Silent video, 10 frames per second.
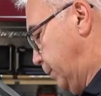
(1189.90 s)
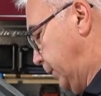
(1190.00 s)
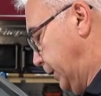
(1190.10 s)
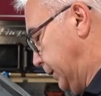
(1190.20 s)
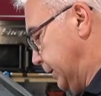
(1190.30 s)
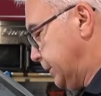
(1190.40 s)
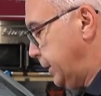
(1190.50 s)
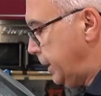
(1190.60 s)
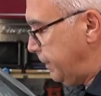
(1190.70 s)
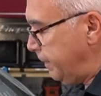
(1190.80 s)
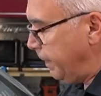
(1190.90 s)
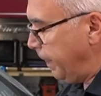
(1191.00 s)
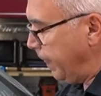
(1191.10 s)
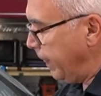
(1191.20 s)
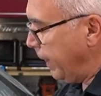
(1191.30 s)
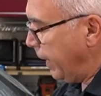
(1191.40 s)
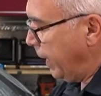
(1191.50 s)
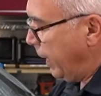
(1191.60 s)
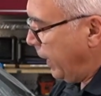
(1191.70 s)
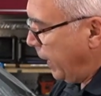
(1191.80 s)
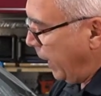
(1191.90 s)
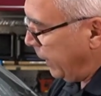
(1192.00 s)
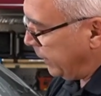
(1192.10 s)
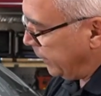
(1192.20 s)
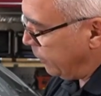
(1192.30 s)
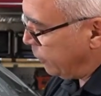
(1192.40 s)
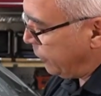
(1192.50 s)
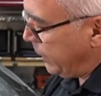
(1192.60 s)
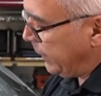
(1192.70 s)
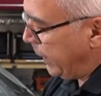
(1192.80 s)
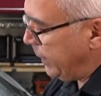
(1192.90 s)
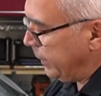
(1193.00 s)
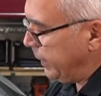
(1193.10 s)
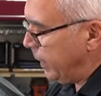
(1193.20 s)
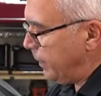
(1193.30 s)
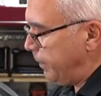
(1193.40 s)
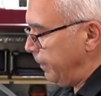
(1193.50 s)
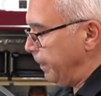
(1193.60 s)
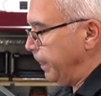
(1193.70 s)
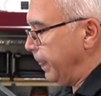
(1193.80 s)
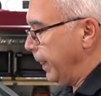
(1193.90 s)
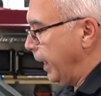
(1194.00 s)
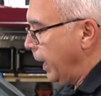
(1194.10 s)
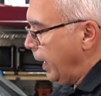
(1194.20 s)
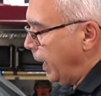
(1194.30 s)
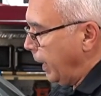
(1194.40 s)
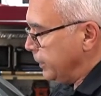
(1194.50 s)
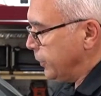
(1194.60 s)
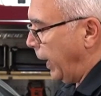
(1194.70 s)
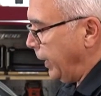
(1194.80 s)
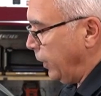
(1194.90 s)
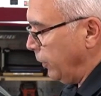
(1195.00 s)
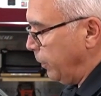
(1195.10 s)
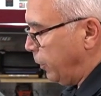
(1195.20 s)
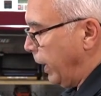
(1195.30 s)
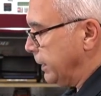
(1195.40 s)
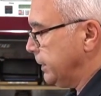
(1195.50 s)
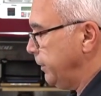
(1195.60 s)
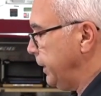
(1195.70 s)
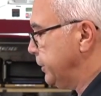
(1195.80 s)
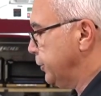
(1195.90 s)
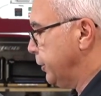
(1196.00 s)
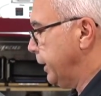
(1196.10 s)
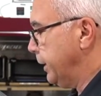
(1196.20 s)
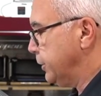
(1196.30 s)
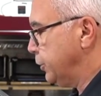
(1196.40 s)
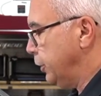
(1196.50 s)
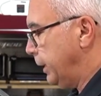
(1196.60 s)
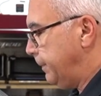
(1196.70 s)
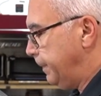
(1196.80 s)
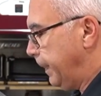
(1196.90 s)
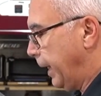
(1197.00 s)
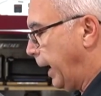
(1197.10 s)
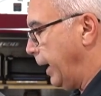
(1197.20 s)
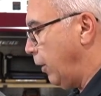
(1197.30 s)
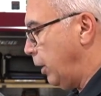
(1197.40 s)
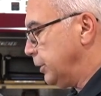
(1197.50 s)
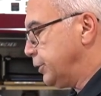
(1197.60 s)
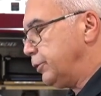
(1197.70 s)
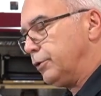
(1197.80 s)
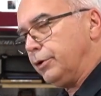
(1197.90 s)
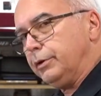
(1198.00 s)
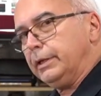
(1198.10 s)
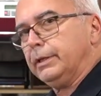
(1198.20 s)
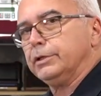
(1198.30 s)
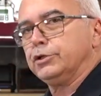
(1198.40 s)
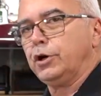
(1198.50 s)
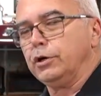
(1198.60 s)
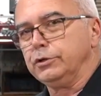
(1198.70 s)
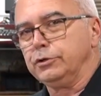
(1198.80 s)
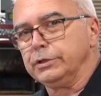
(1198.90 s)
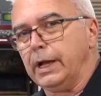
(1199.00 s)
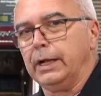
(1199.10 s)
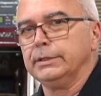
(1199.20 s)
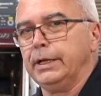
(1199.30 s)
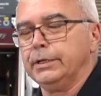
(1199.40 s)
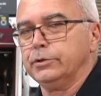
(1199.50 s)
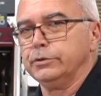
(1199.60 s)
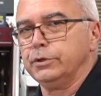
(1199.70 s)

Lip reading: plug this in, and the little green light lit up. So I know the proximity circuit is good. I also heard that the charger's contactor's